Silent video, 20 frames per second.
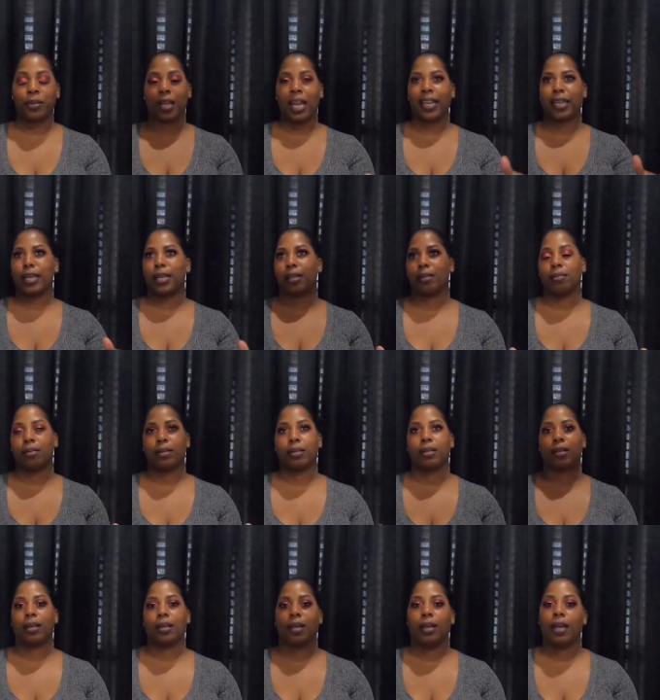I can't,
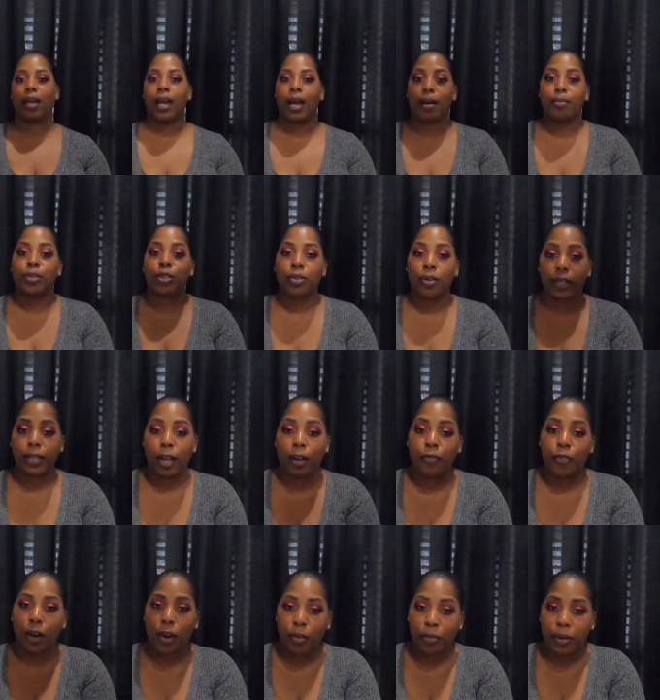I'm starting
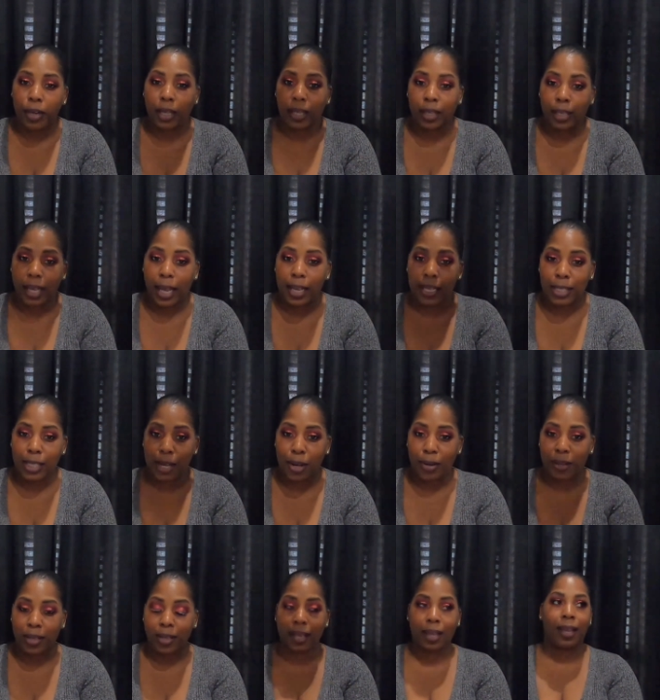off already. Can't
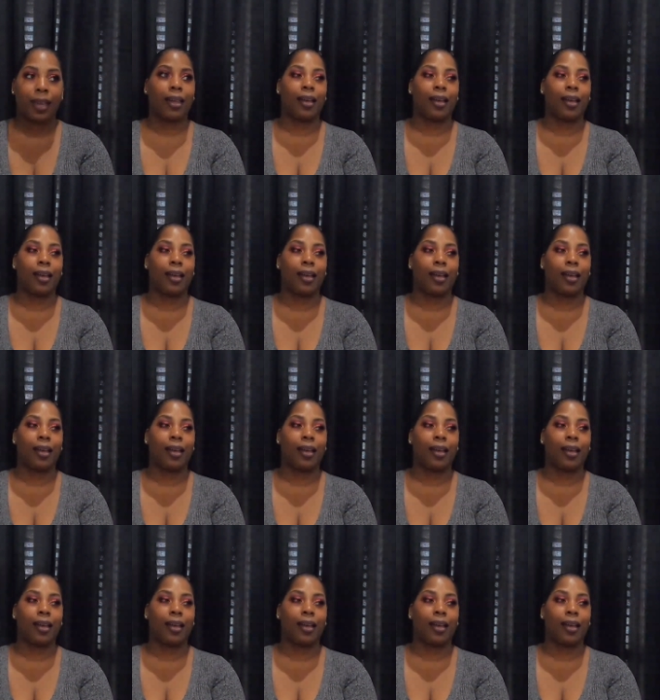talk.